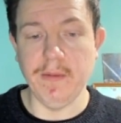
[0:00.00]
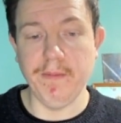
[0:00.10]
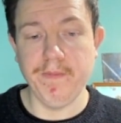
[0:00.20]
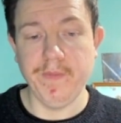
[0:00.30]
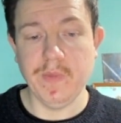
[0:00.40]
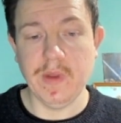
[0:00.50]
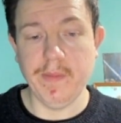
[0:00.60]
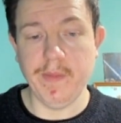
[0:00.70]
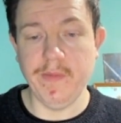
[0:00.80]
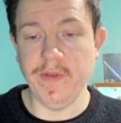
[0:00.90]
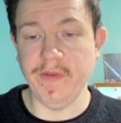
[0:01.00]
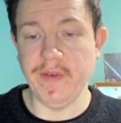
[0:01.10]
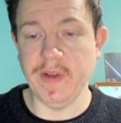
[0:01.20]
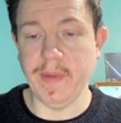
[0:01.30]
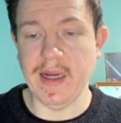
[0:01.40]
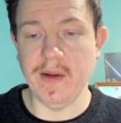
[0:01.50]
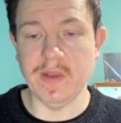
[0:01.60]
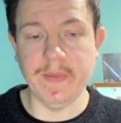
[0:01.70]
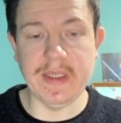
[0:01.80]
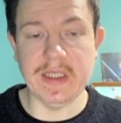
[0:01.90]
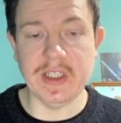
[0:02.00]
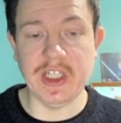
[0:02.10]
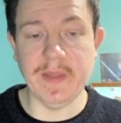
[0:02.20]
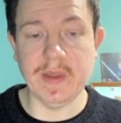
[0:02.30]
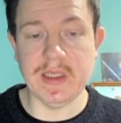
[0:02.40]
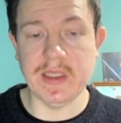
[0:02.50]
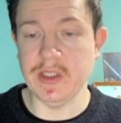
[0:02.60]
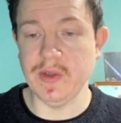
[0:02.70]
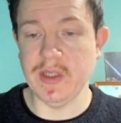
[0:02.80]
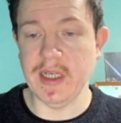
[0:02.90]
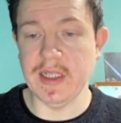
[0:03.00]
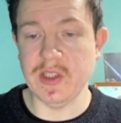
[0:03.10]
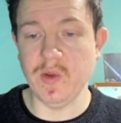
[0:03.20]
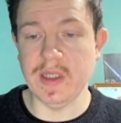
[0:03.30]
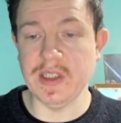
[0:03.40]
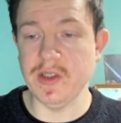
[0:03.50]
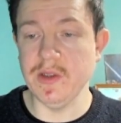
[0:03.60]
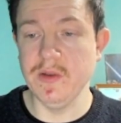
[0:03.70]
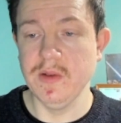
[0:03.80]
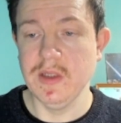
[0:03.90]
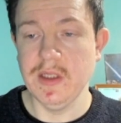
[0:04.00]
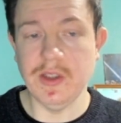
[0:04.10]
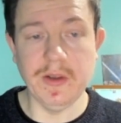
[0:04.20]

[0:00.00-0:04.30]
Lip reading: For £50. I mean, the cheapest in the UK is €22.